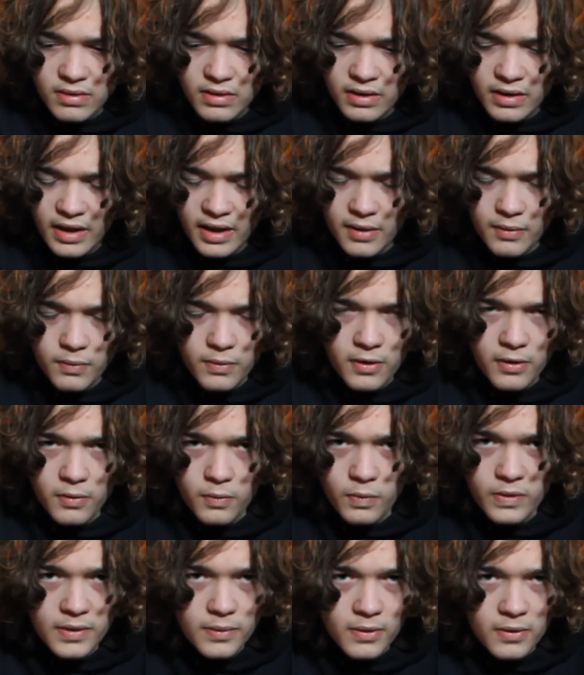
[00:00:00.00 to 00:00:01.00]
that
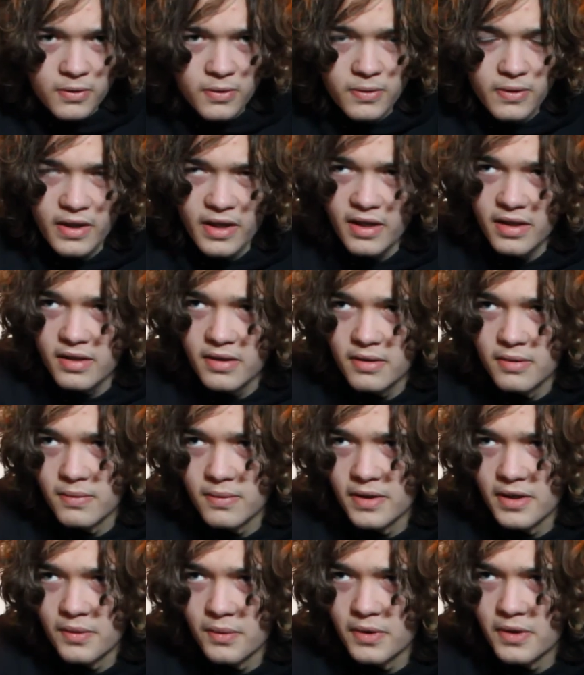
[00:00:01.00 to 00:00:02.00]
we were created the
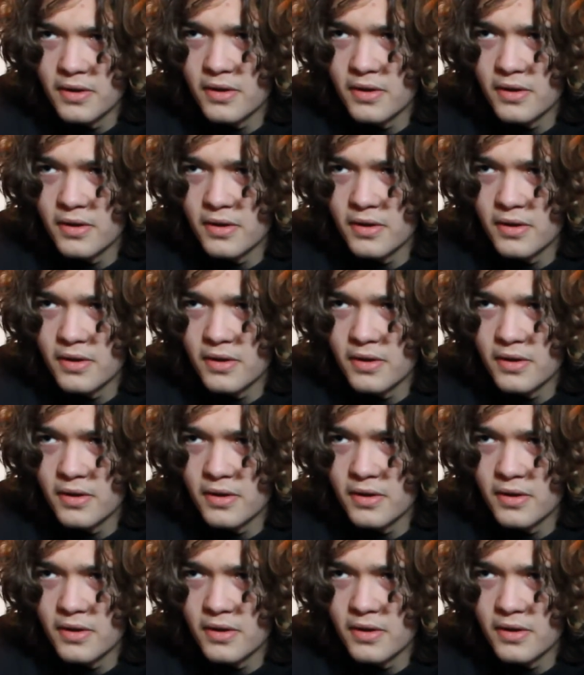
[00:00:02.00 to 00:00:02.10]
way we